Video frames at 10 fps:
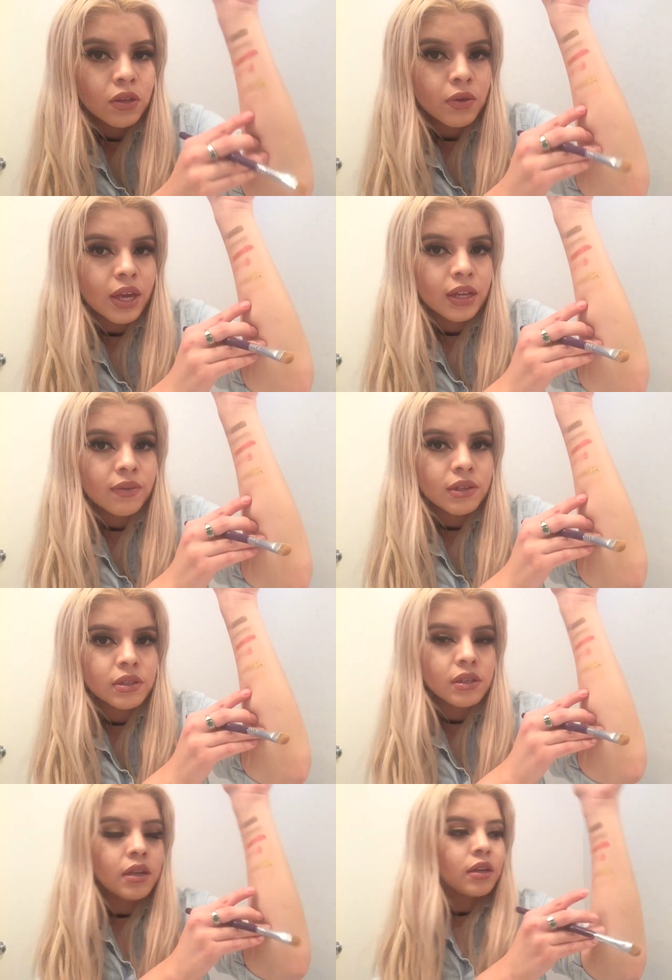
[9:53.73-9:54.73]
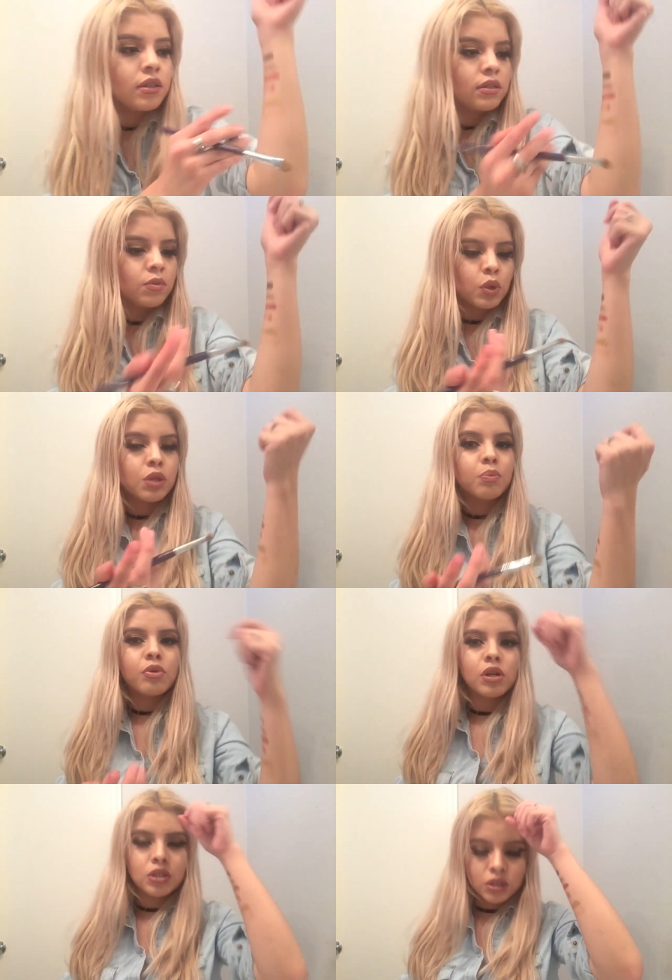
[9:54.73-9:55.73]
you can't even see it with the
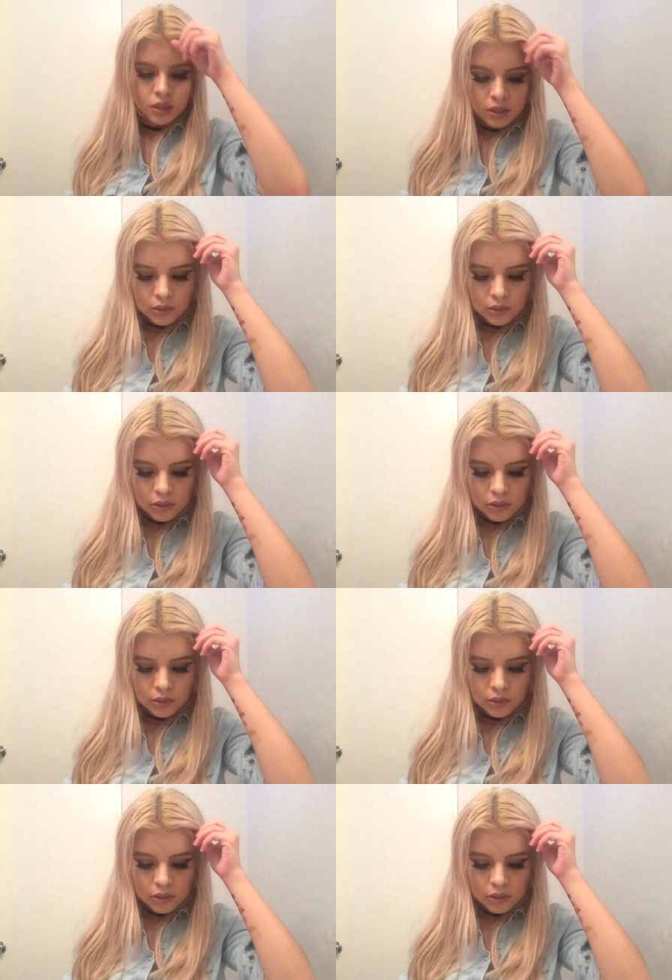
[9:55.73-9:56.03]
brush.